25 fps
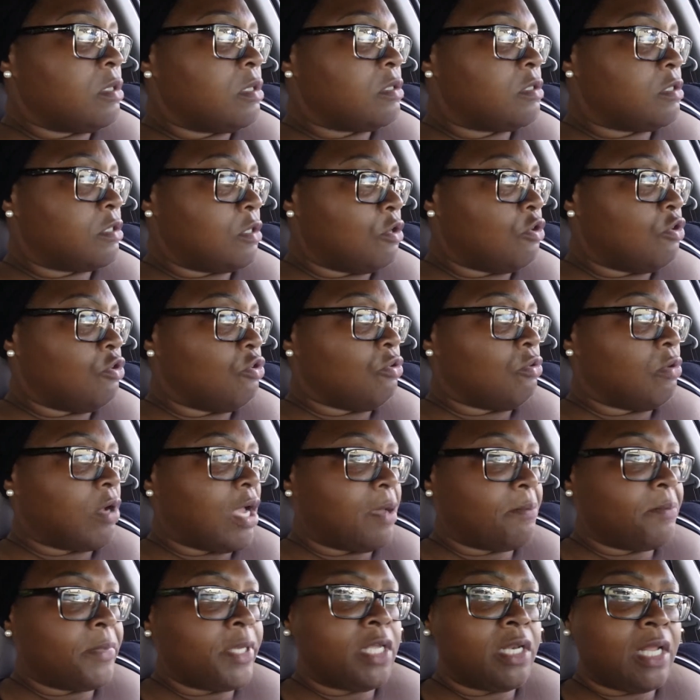So,
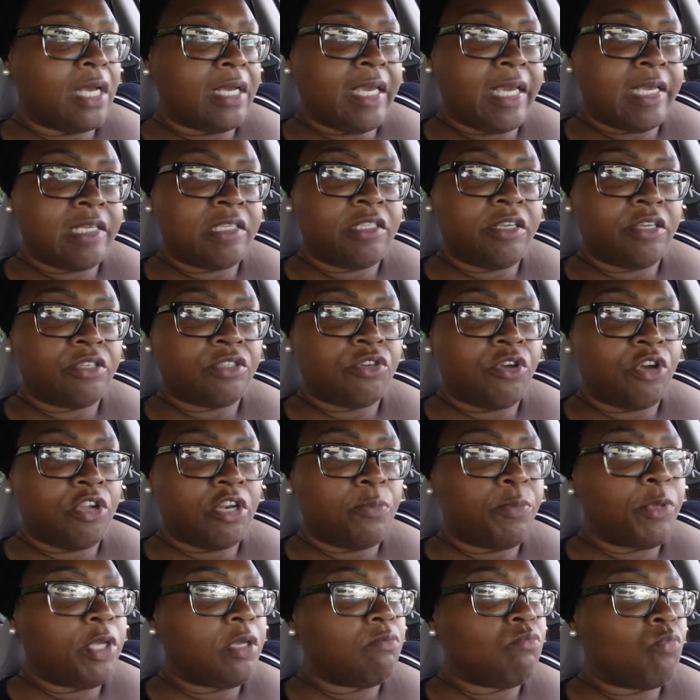I mean, I guess there's going
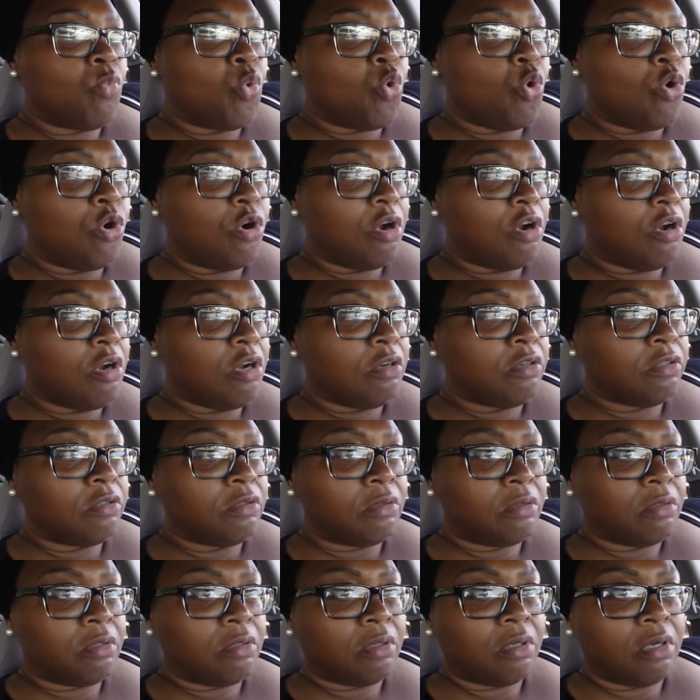to be more
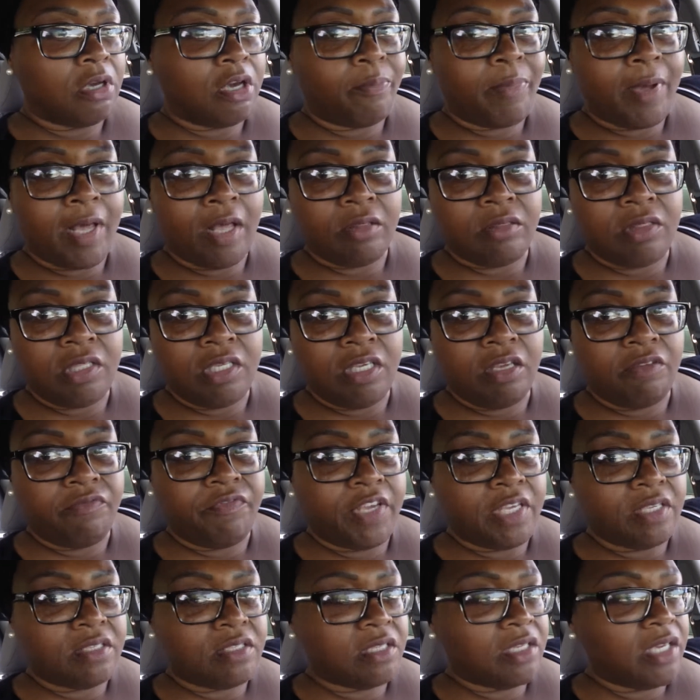about the
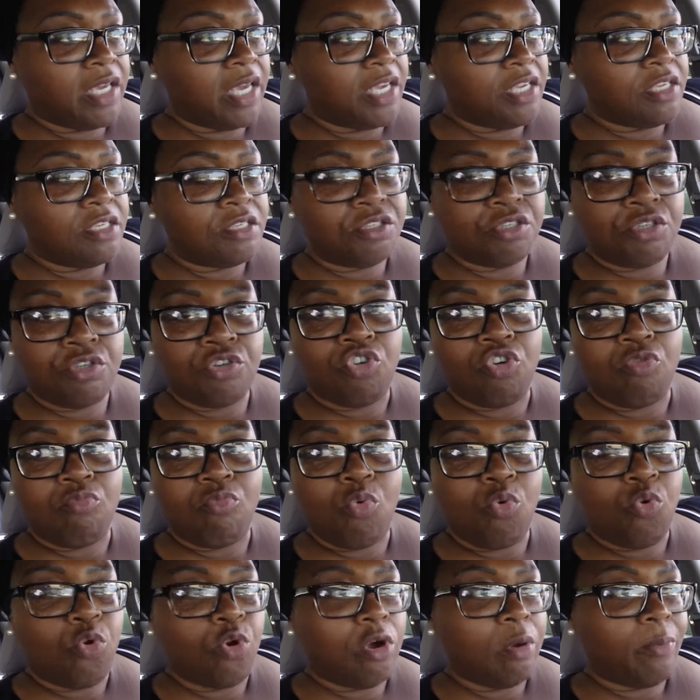investigation or
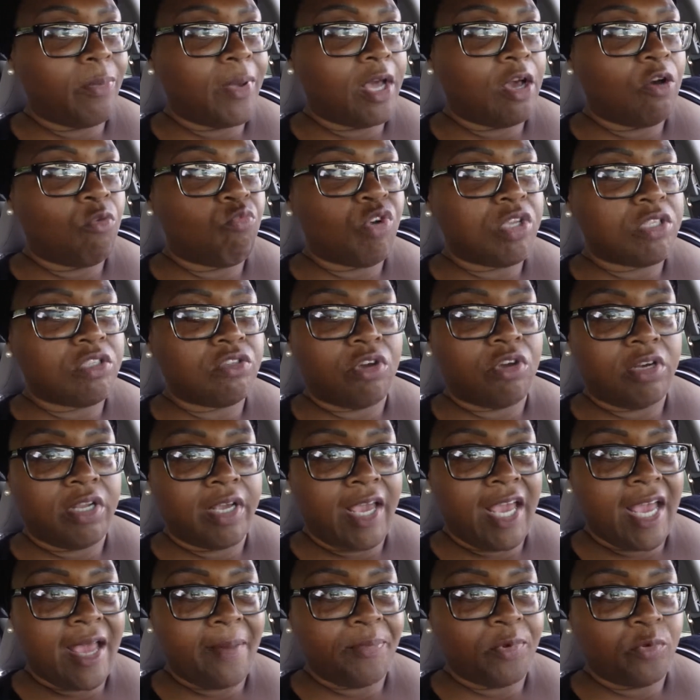more about what's going to
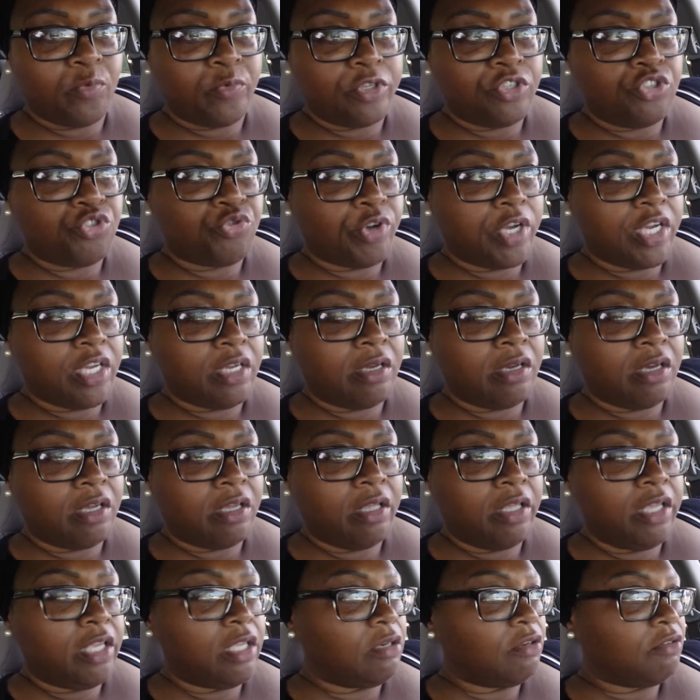happen with
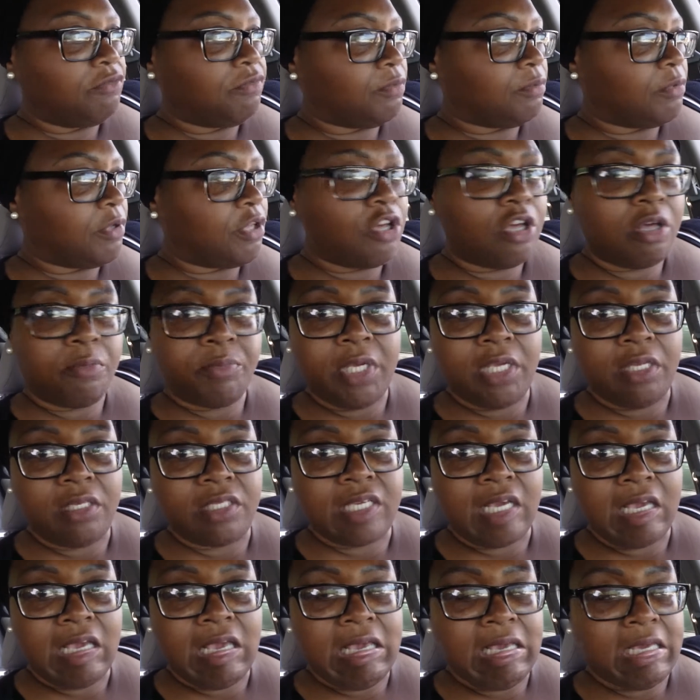Drejka in the coming
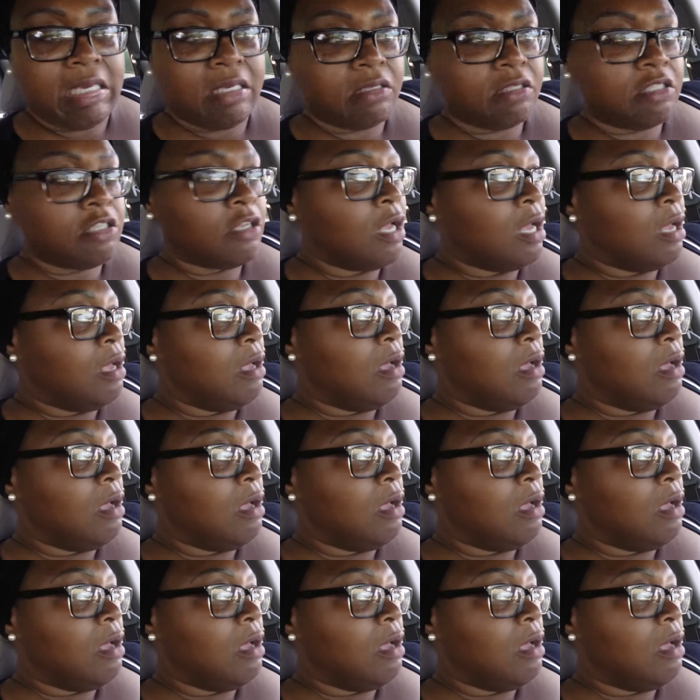days.